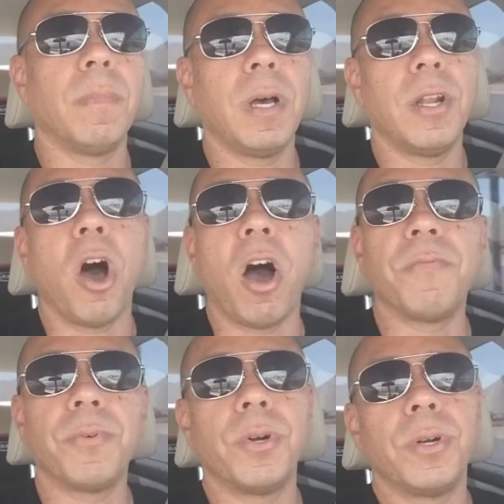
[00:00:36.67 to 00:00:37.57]
an
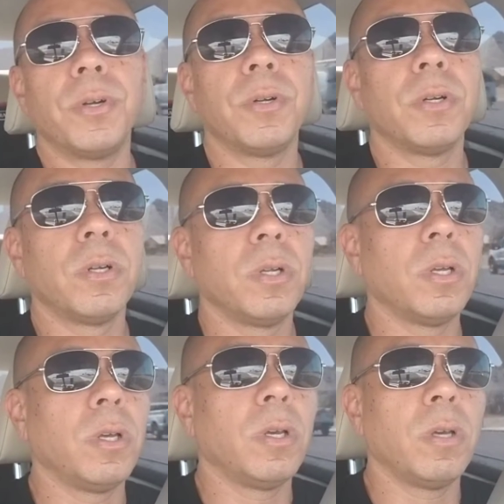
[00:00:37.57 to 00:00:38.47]
offer,
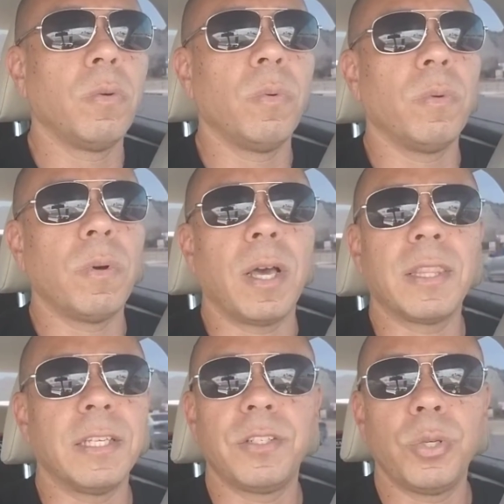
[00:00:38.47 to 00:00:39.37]
I
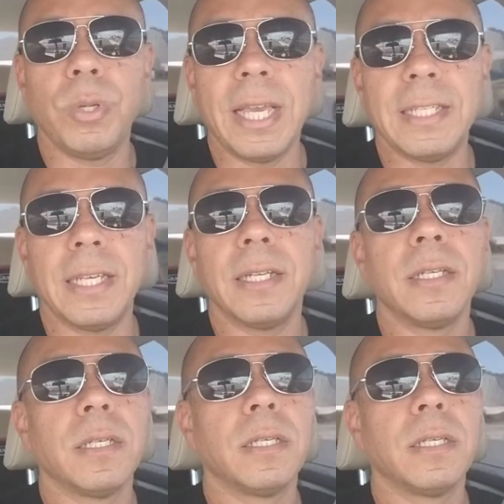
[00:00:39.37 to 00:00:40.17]
think 2 days into